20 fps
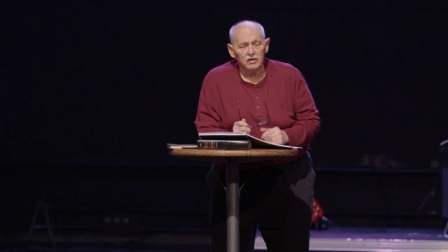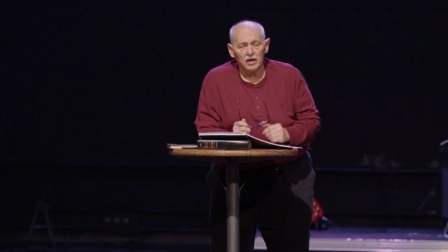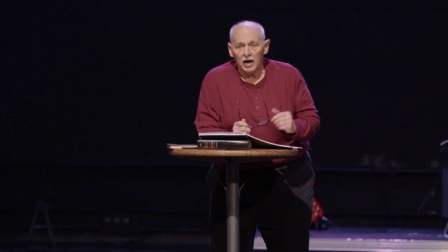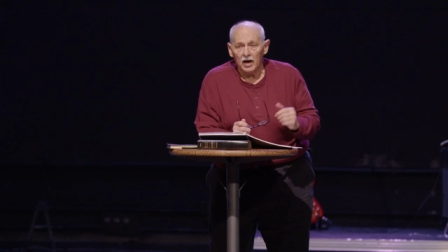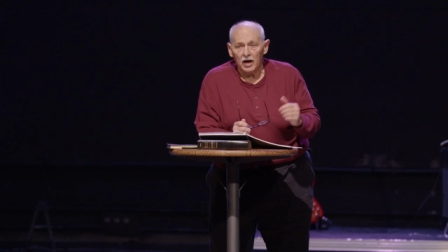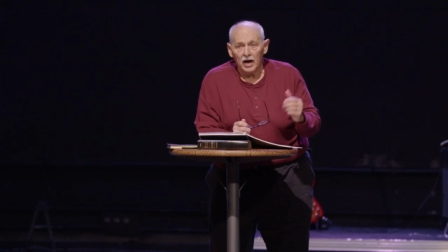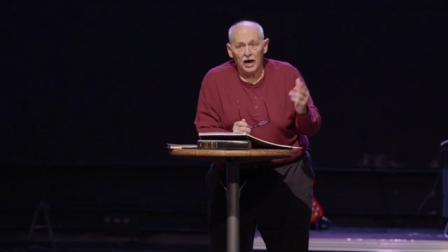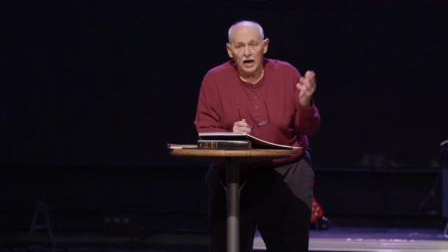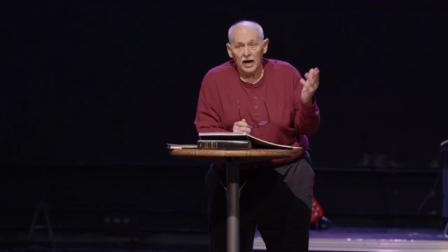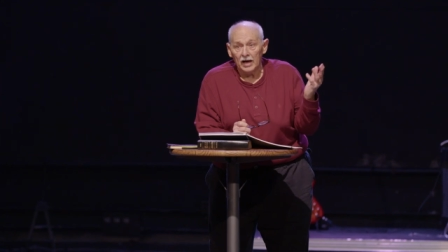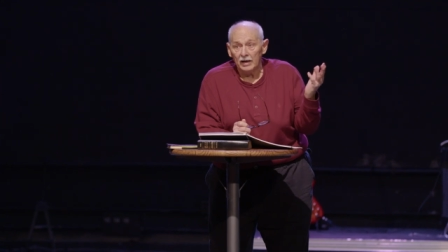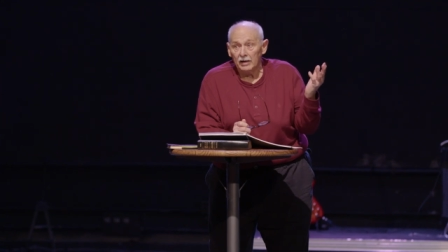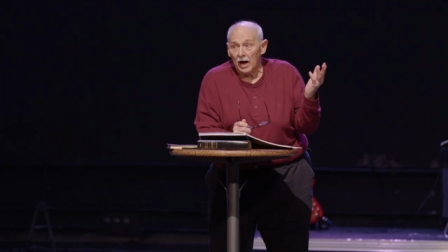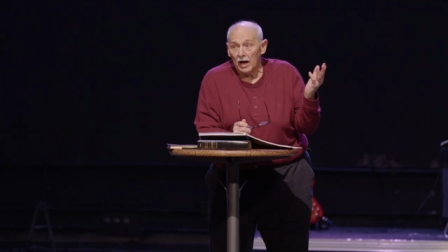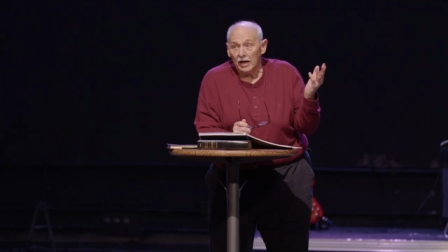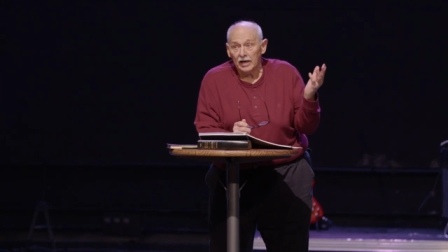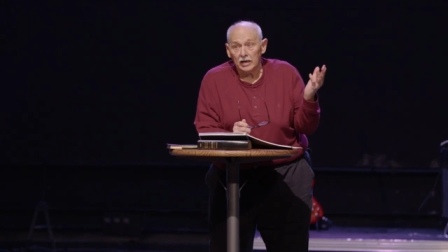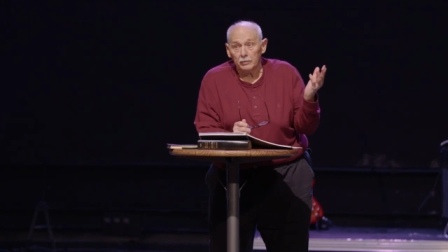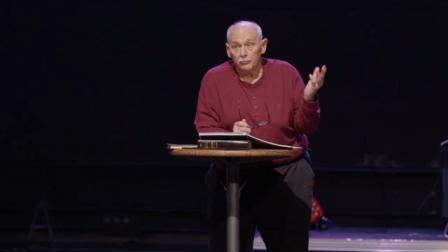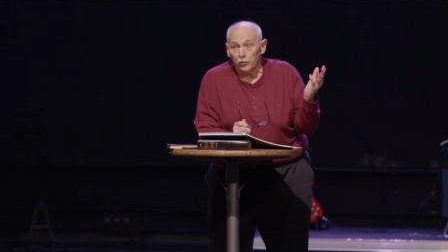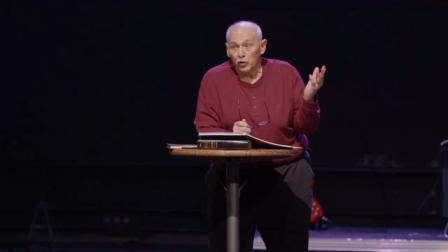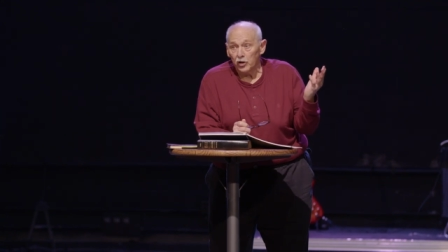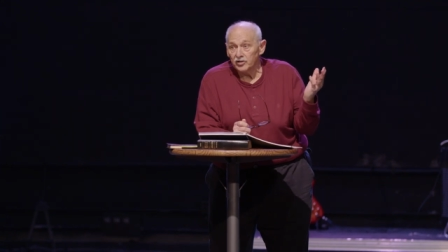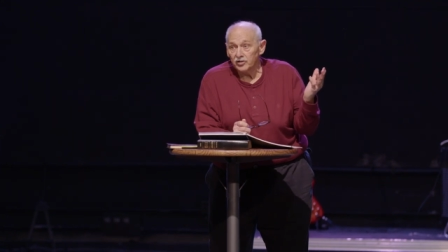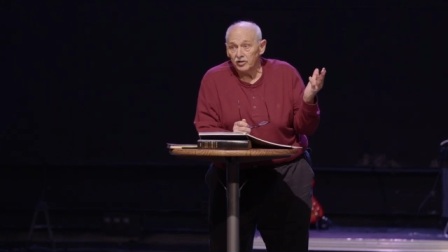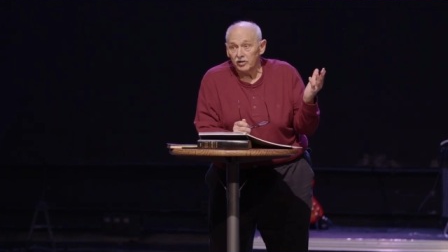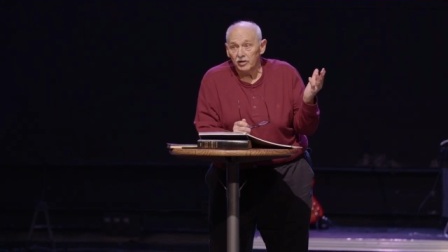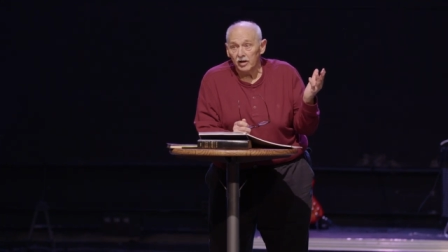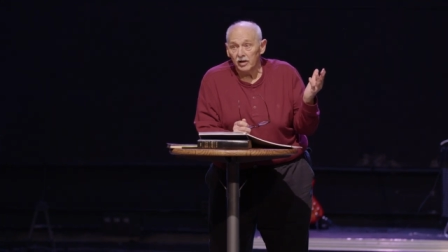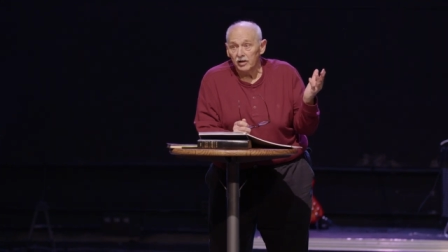I got to
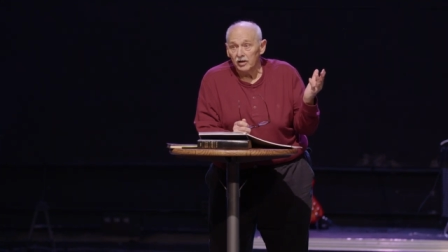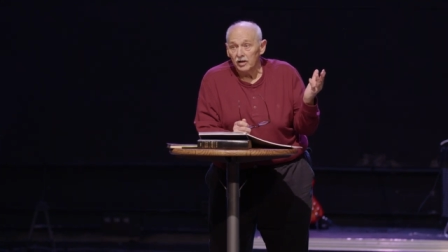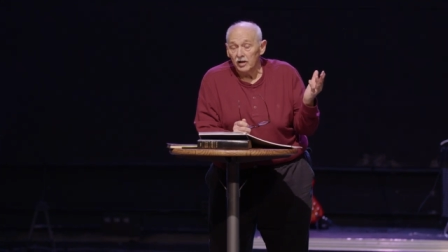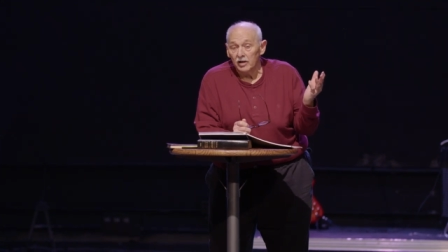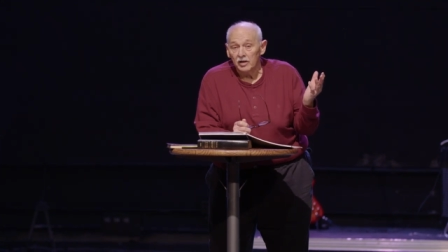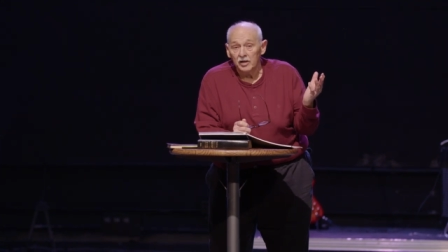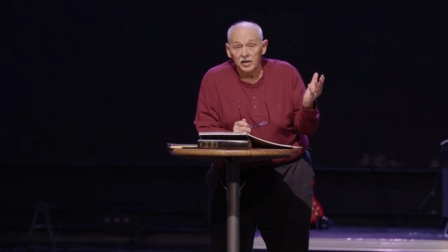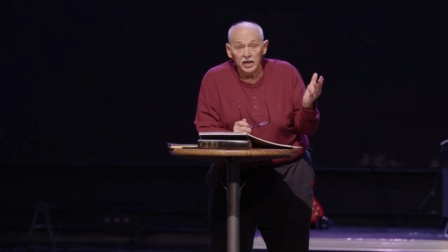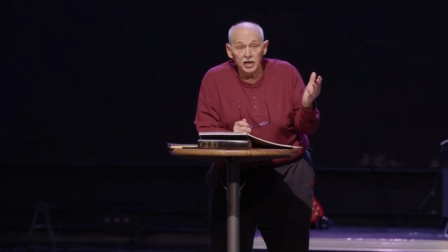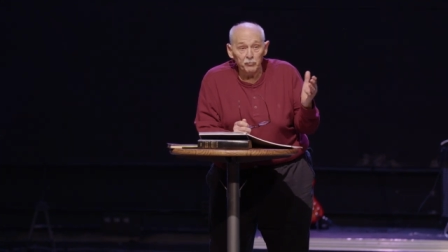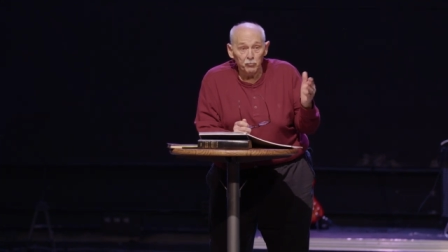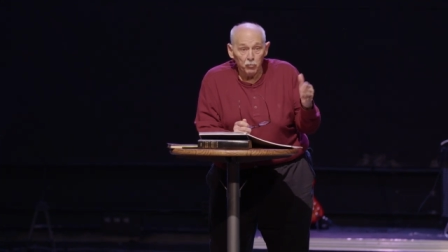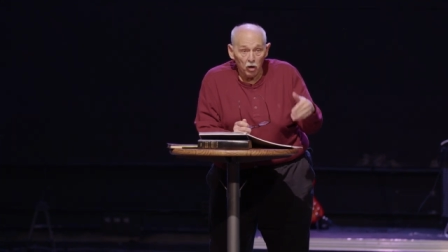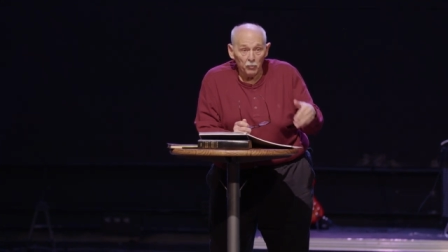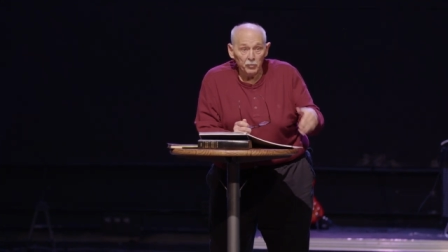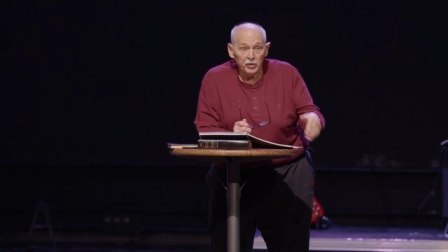preach today. He brought